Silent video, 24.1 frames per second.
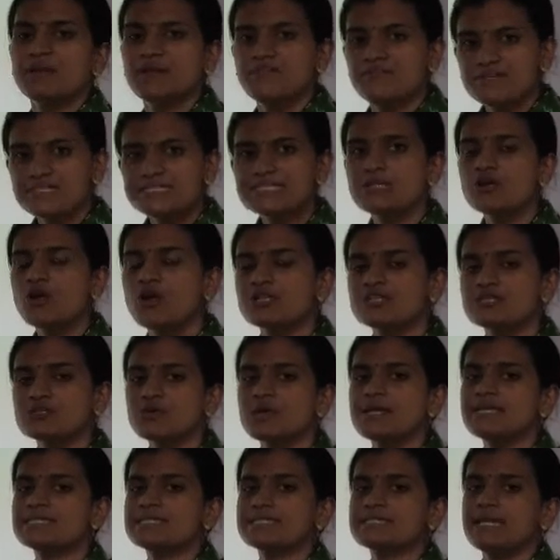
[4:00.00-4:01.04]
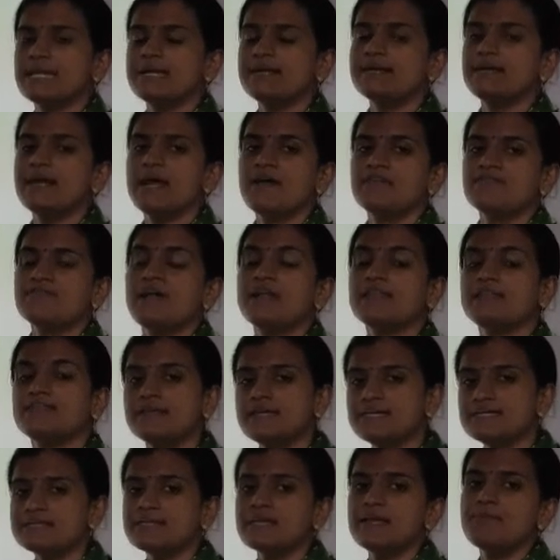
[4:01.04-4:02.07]
Previously also I said that
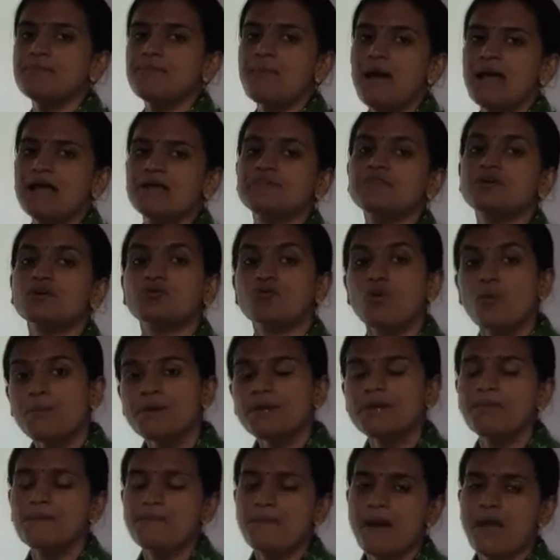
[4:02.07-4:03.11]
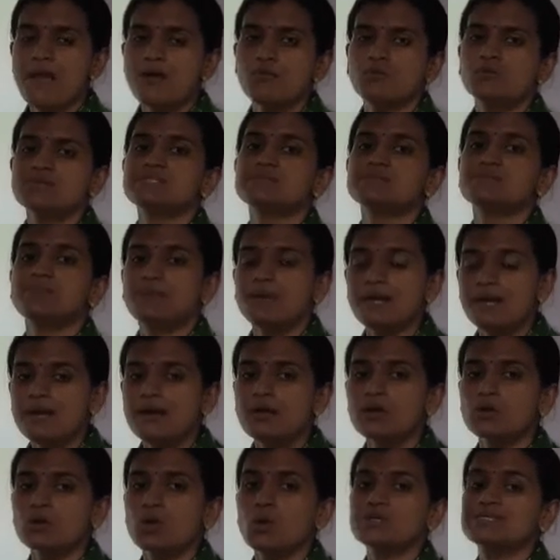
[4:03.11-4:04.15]
this empire, the Roman Empire, was spread
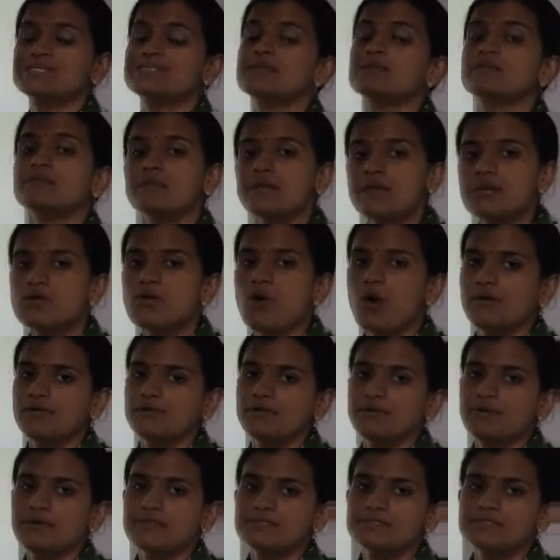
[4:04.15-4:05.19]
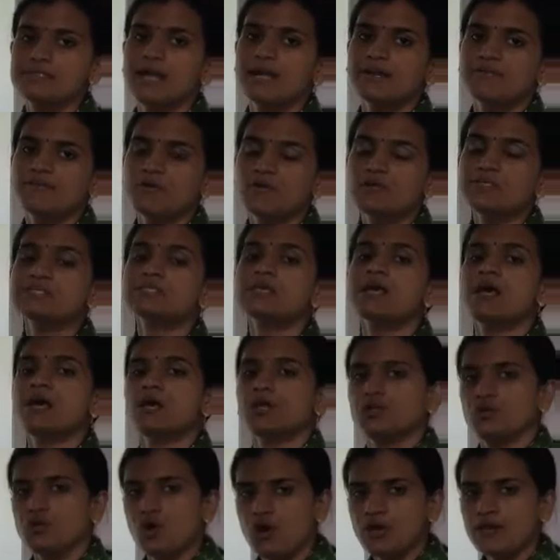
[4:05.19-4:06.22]
across the 3 continents, that was
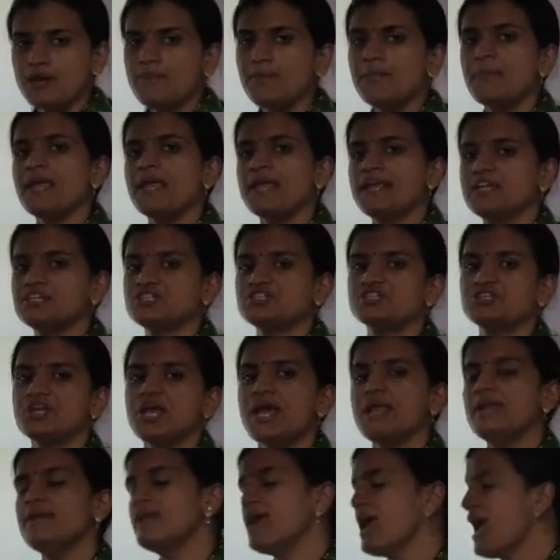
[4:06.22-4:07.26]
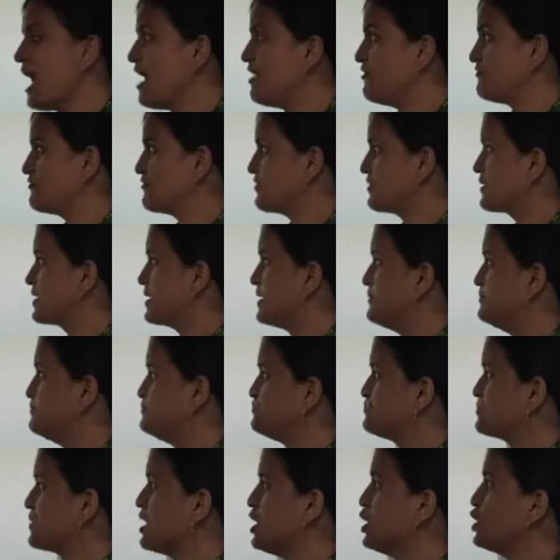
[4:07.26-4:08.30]
Europe, Asia and Africa.
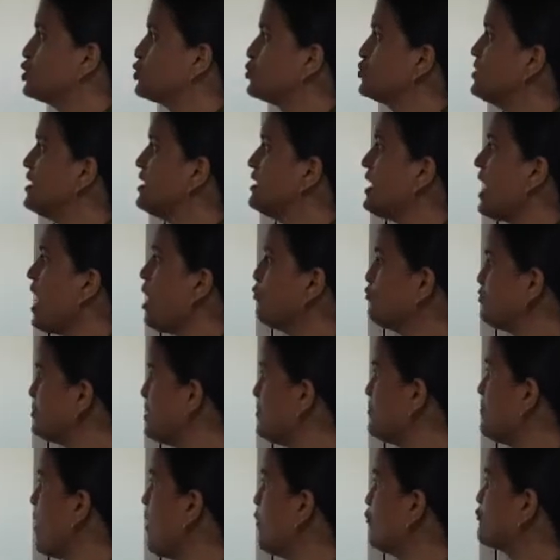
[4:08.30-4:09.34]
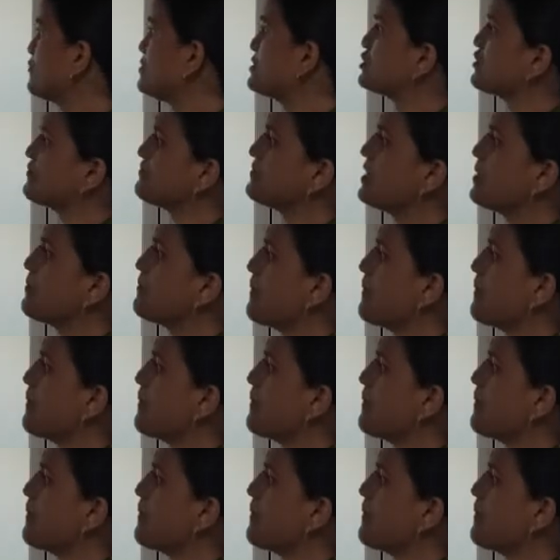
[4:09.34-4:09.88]
To the north, the boundaries of the